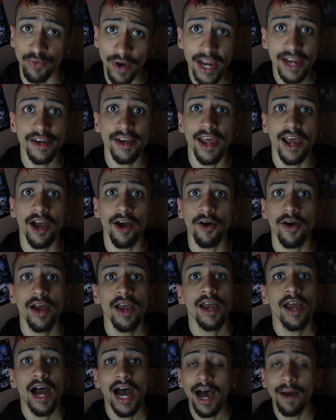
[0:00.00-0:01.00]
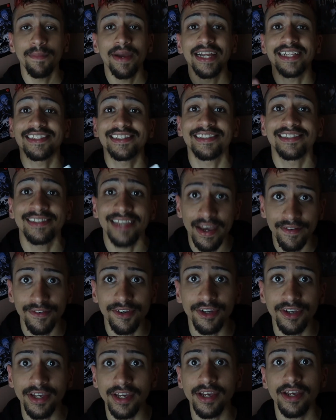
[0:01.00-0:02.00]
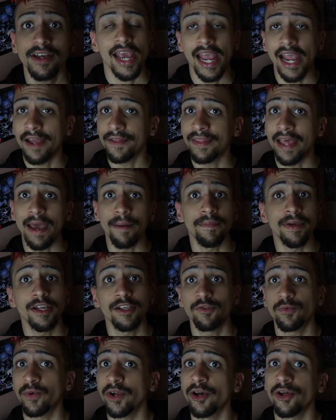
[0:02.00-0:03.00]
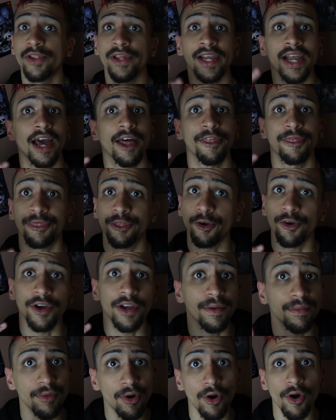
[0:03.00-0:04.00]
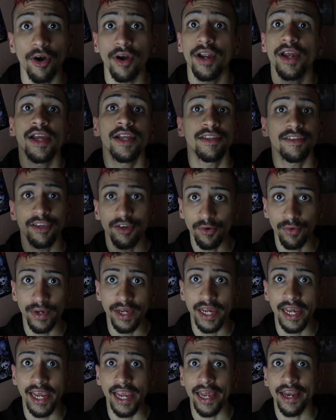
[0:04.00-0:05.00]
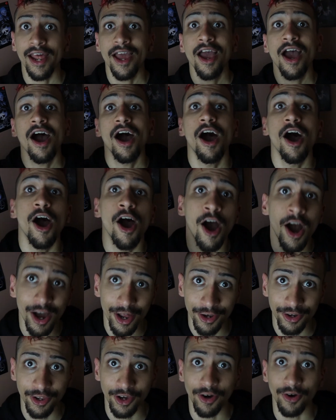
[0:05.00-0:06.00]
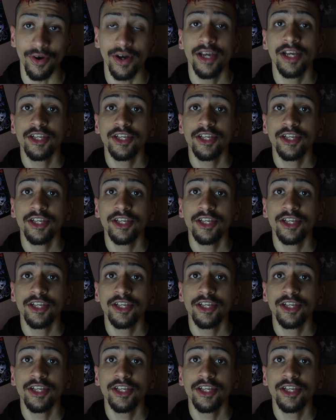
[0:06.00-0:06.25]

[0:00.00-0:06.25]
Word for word: Right now, I'm at 70 and that means we only got 30 more till we hit a hundo.